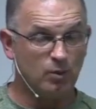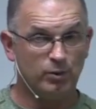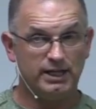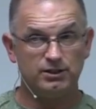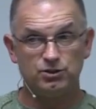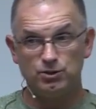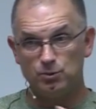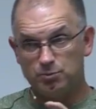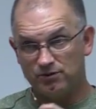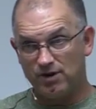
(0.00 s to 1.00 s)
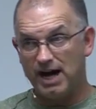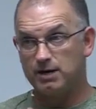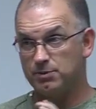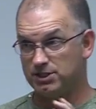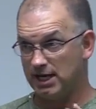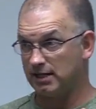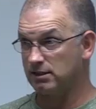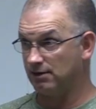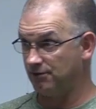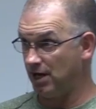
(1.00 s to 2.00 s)
We need to provide and
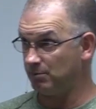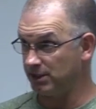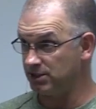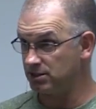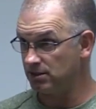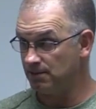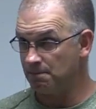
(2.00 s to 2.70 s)
protect our families.